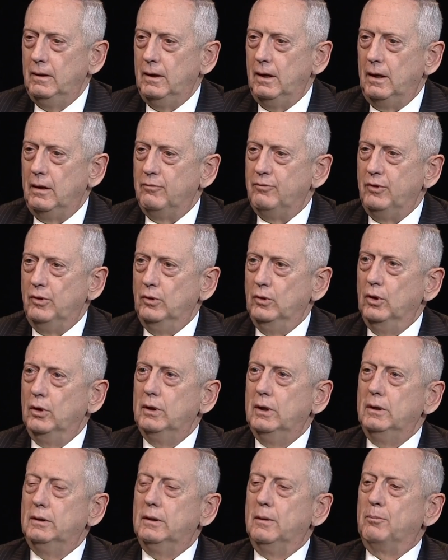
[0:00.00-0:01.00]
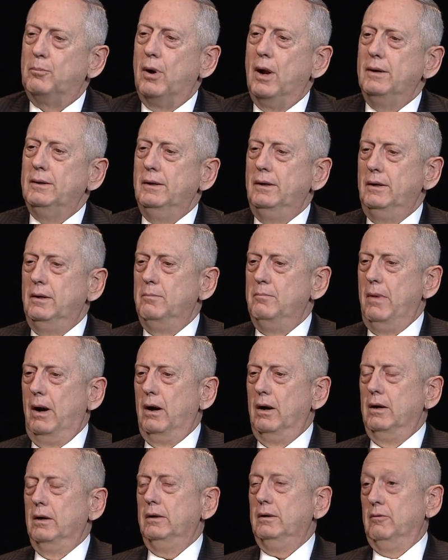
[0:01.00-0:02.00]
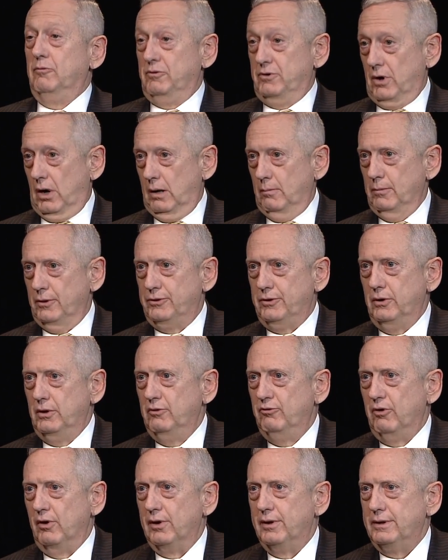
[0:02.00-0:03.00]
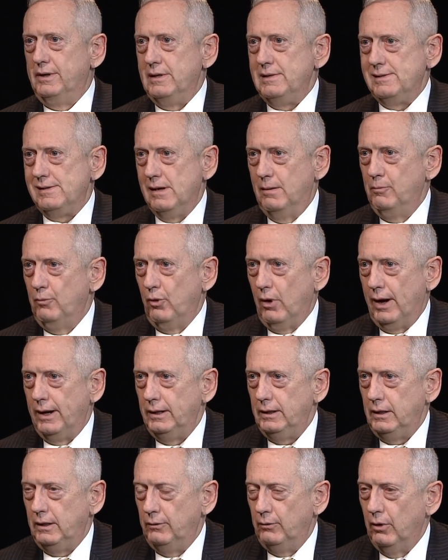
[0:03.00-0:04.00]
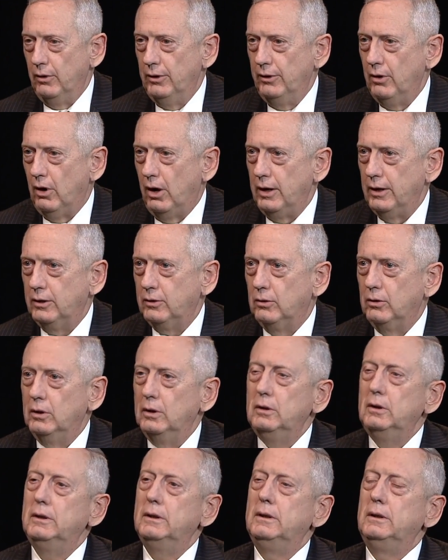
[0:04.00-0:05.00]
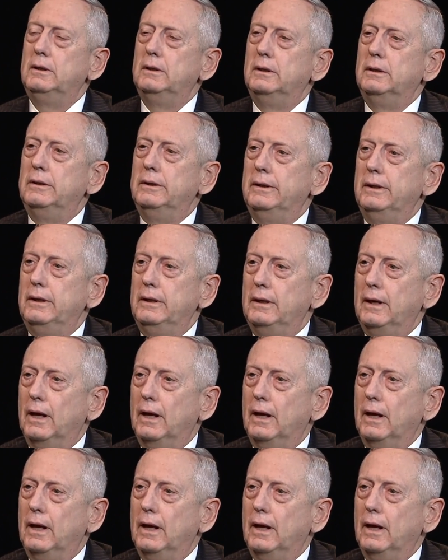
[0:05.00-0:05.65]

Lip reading: And if you look at the President Emeritus of Dartmouth University, Jim Wright, he wrote an article in the